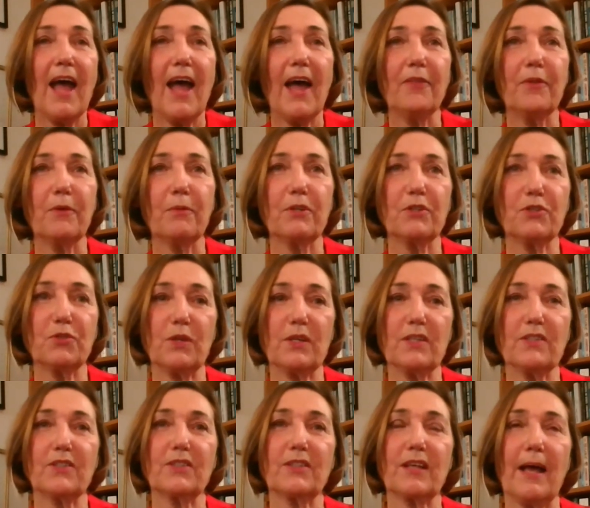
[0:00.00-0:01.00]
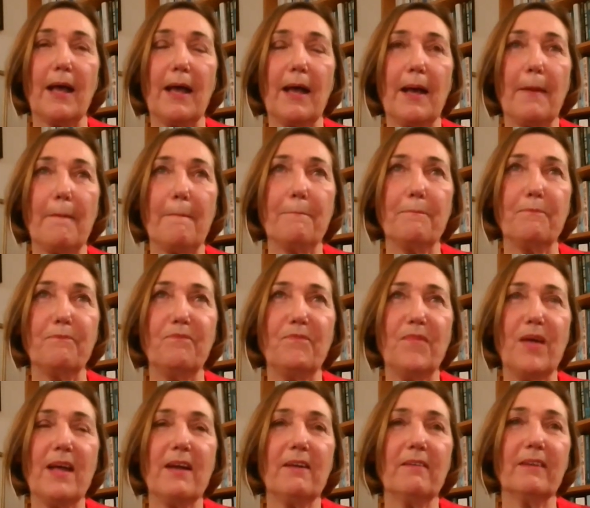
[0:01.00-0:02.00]
And there was this
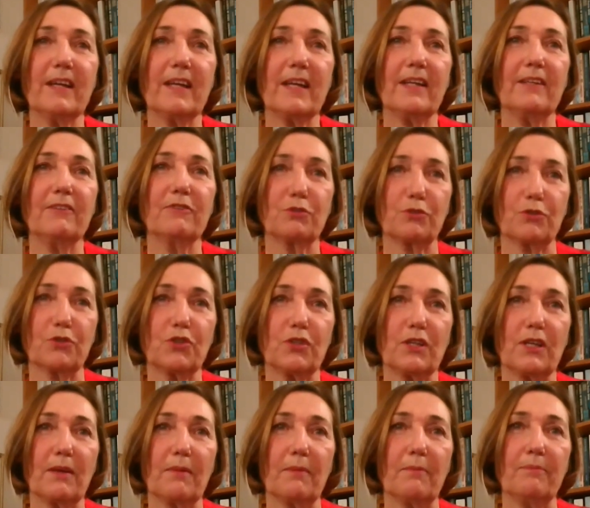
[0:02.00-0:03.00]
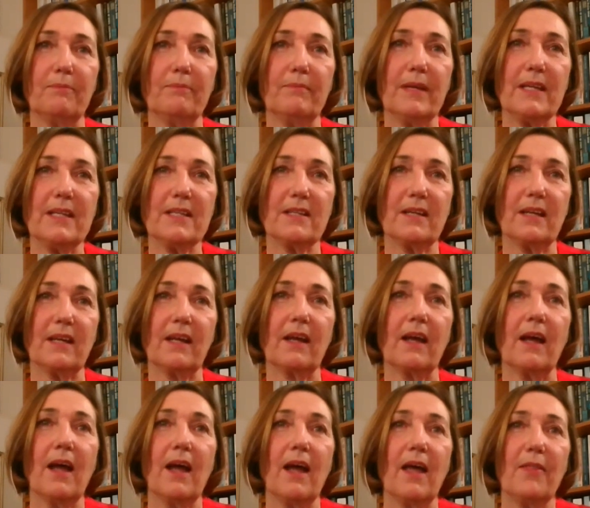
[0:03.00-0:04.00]
very interesting meeting
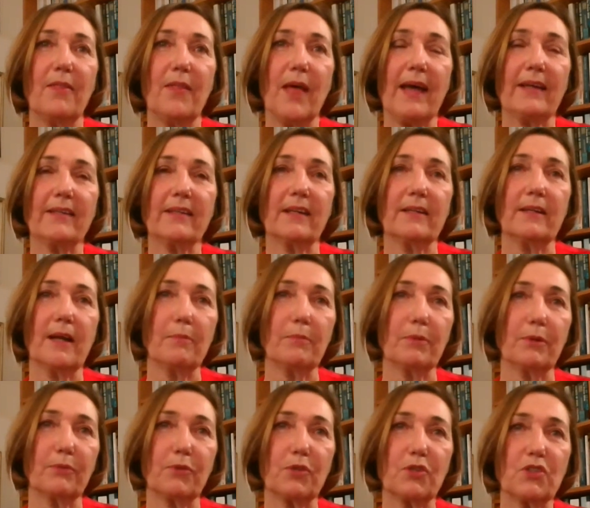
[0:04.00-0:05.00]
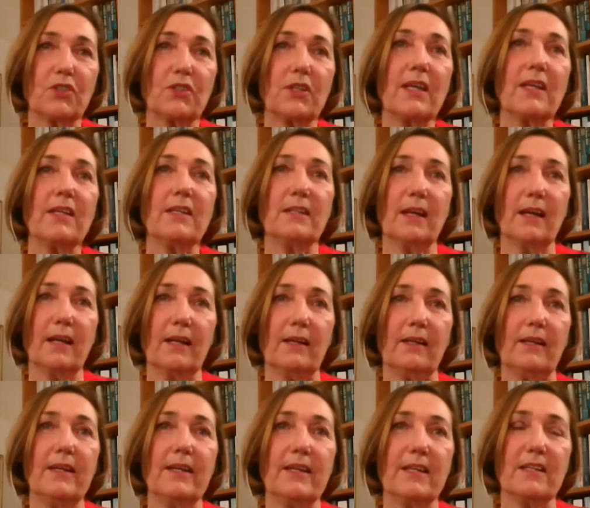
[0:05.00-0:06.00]
that a number of the senior
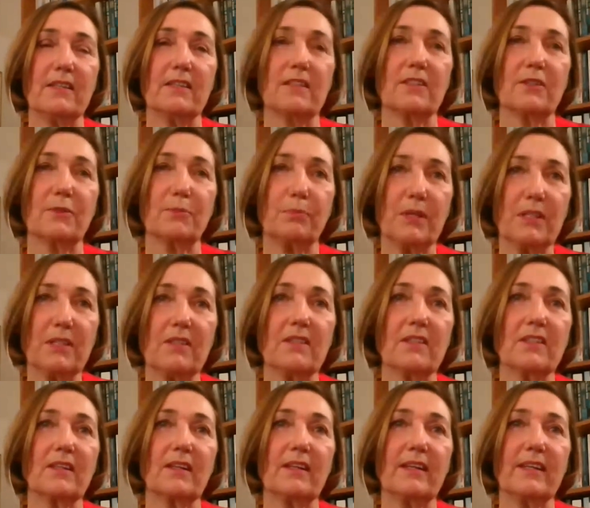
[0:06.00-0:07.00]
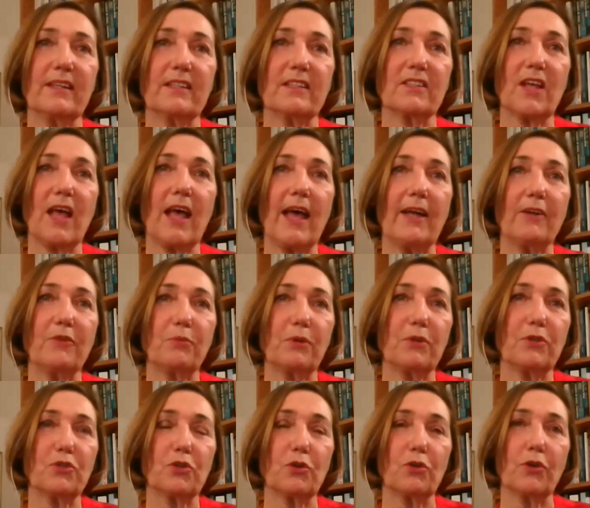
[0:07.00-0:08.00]
leaders, business leaders, had
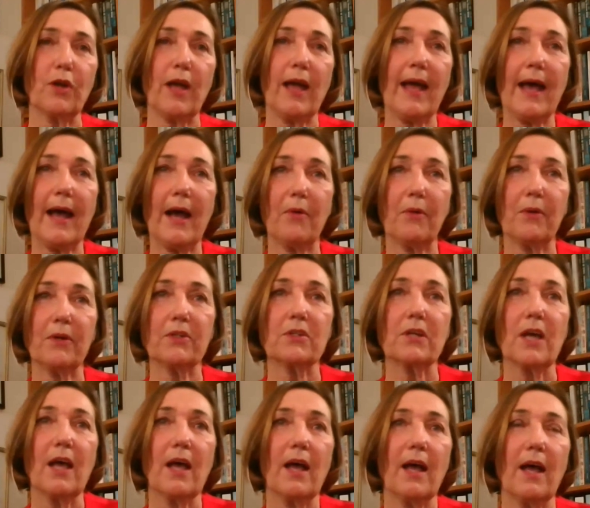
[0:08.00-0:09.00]
with John Howard.